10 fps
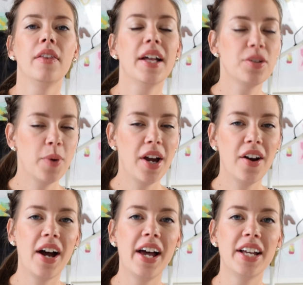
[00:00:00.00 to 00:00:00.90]
That's
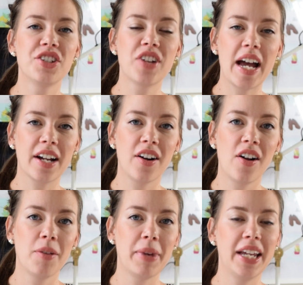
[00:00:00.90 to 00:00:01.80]
where I track
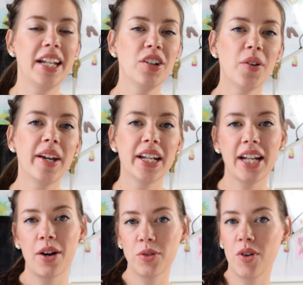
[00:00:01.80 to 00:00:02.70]
all my ingoing and
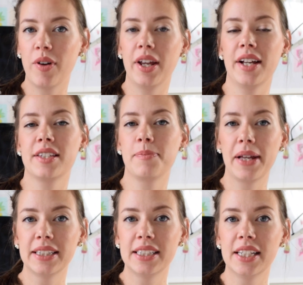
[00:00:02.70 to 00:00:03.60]
outgoing
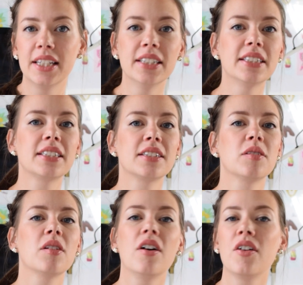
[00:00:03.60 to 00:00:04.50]
expenses,
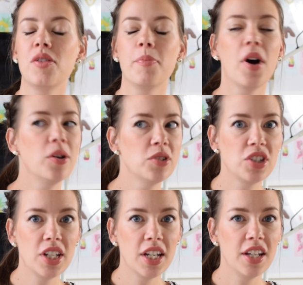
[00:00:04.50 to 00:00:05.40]
all the
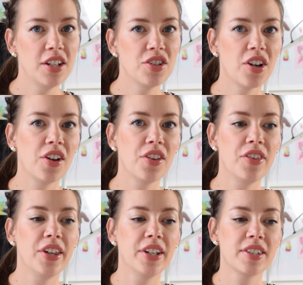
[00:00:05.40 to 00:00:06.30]
postage, all of
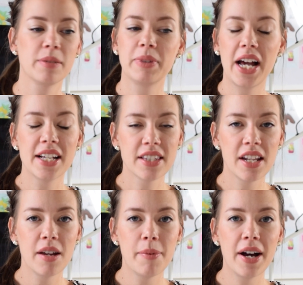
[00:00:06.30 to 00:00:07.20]
the supplies that
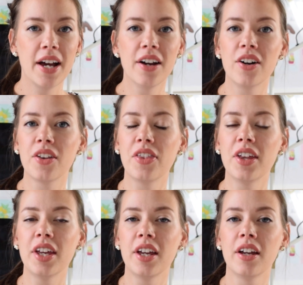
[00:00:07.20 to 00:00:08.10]
I buy, all of
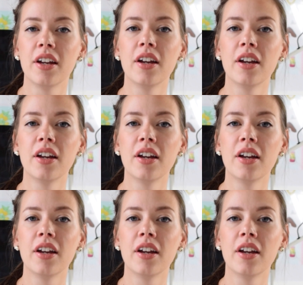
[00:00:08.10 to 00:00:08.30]
the